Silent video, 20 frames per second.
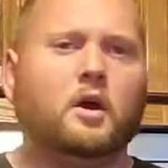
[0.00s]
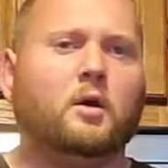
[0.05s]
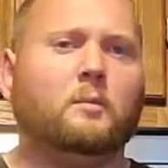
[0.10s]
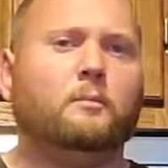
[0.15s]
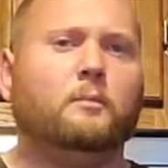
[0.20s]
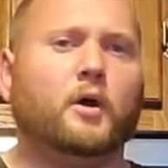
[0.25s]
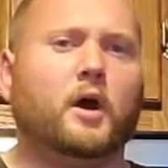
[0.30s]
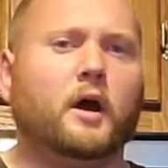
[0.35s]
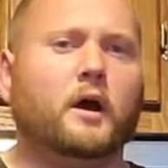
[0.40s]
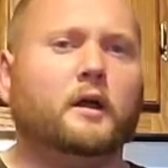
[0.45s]

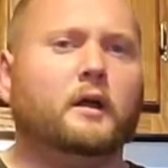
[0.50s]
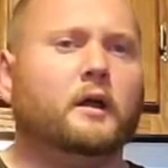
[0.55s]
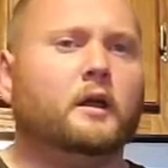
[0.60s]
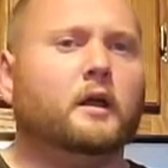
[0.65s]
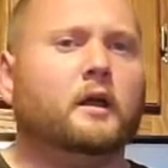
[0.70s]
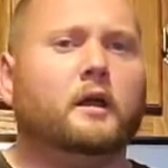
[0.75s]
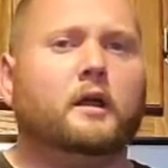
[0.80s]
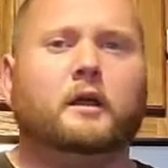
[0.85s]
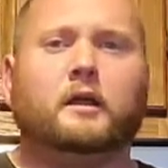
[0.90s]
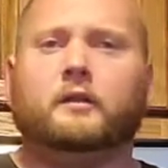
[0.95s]
but
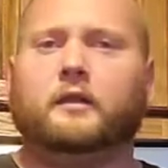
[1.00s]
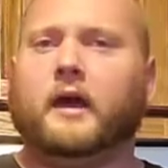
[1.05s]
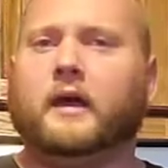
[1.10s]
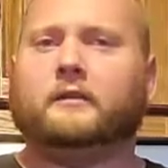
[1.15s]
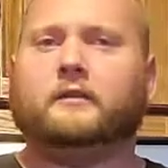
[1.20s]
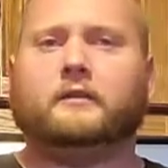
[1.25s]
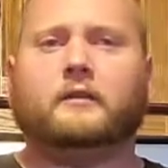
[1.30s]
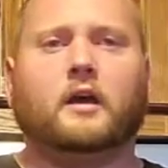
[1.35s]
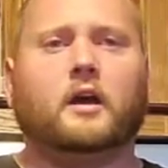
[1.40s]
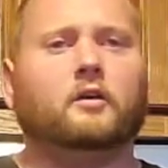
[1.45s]
that
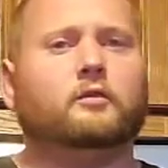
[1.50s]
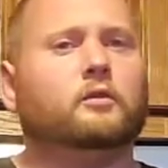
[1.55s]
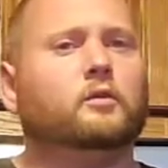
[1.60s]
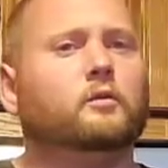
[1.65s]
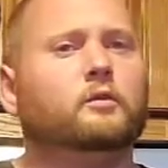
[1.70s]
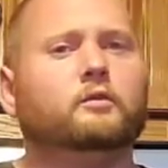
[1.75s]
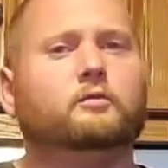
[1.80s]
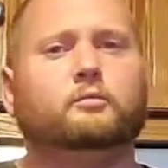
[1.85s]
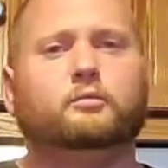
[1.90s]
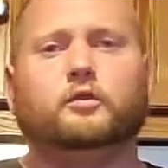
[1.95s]
stuff
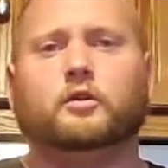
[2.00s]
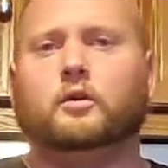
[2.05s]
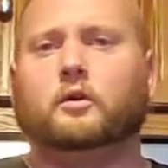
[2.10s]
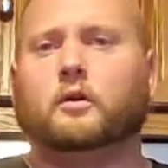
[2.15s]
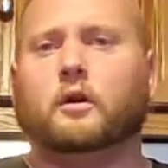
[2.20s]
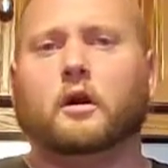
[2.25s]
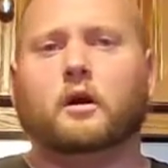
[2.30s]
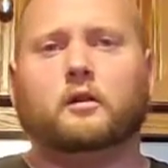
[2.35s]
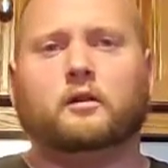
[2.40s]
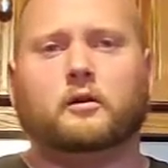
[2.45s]
was
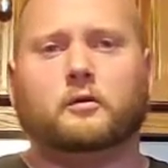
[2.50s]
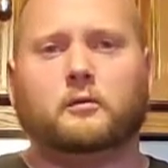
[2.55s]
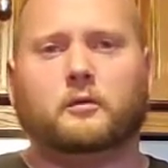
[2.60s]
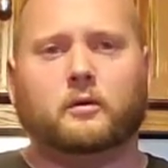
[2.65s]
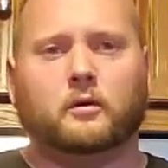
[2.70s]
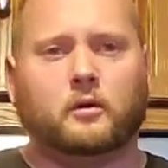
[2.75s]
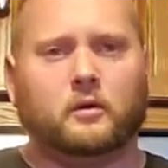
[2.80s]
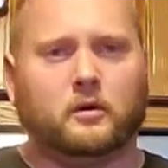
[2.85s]
pure utter